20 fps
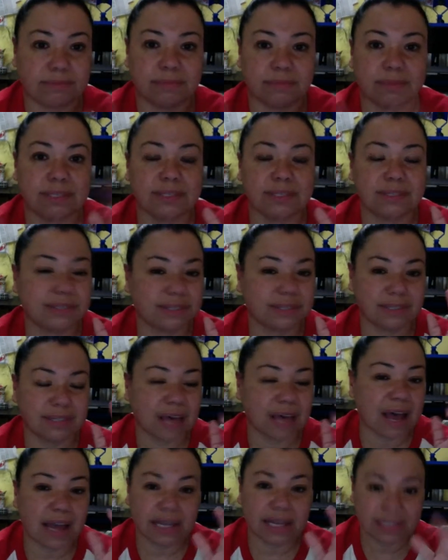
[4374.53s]

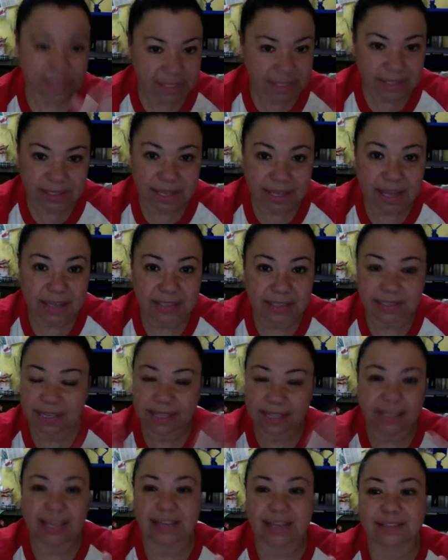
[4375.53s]
designs, I
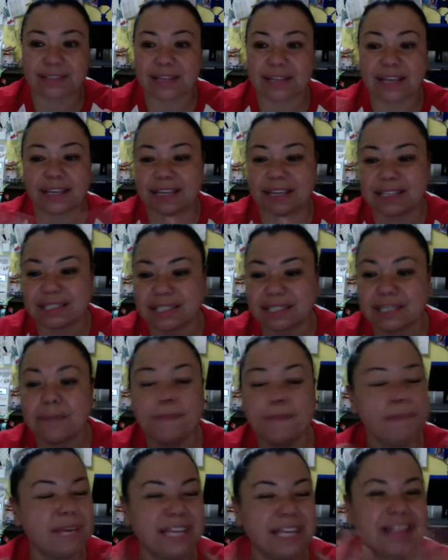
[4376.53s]
guess to
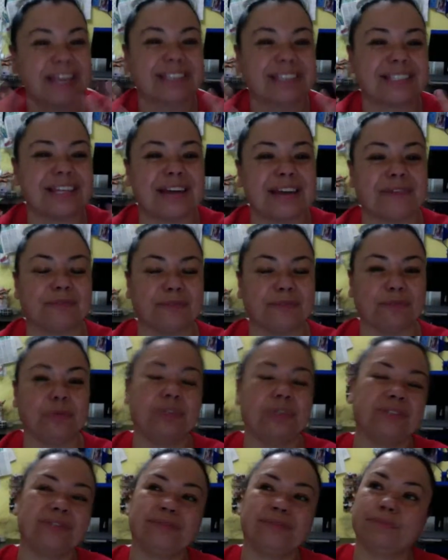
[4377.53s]
me, that's not,
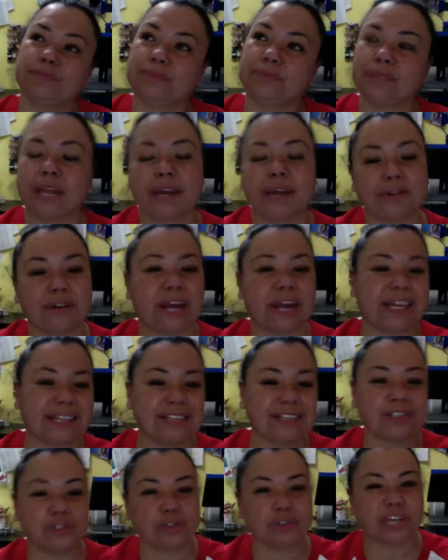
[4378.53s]
well, I
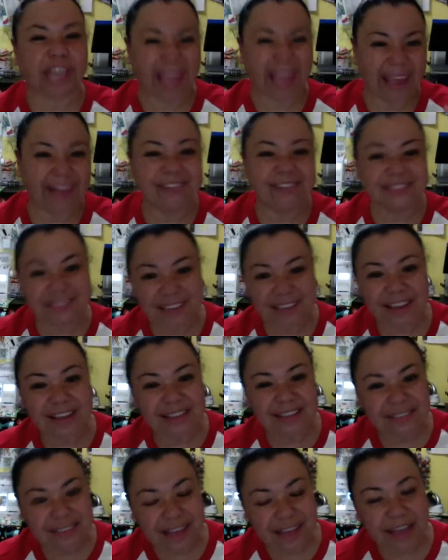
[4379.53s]
guess you can say I
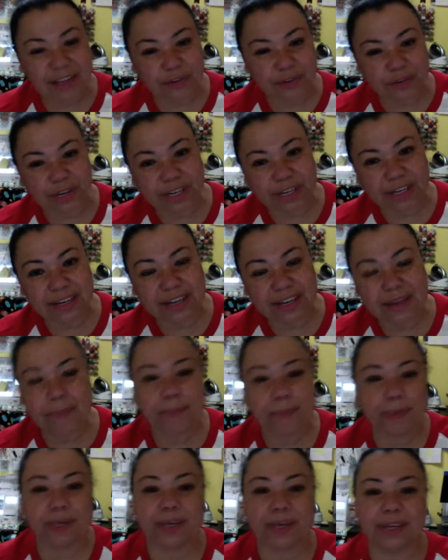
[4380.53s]
created it,
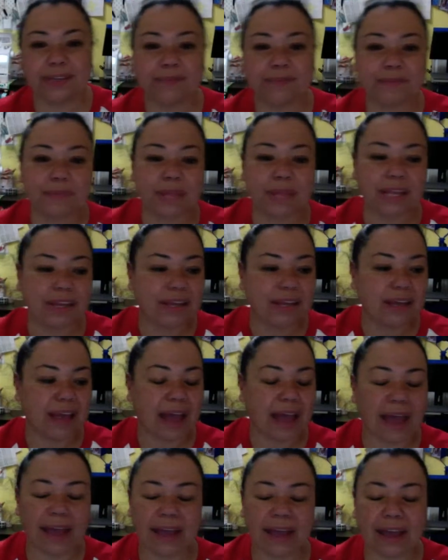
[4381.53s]
but
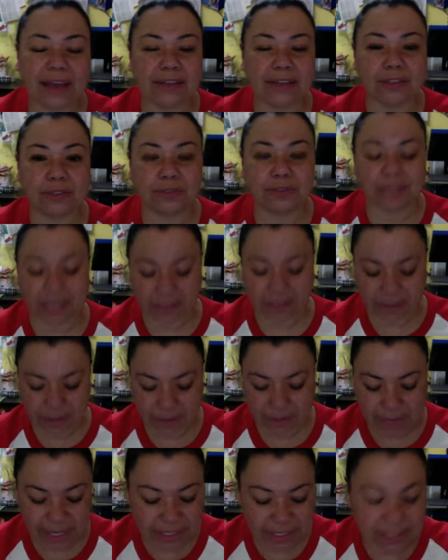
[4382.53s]
I don't
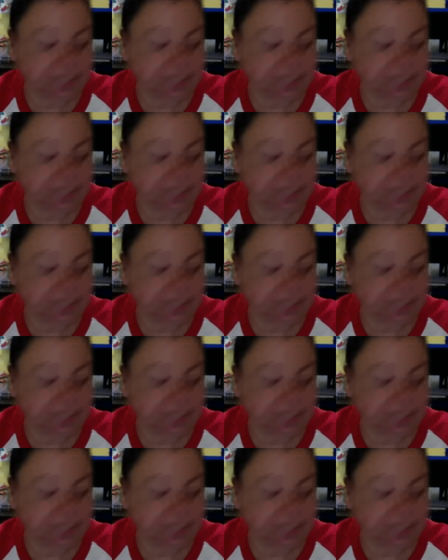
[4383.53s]
know. I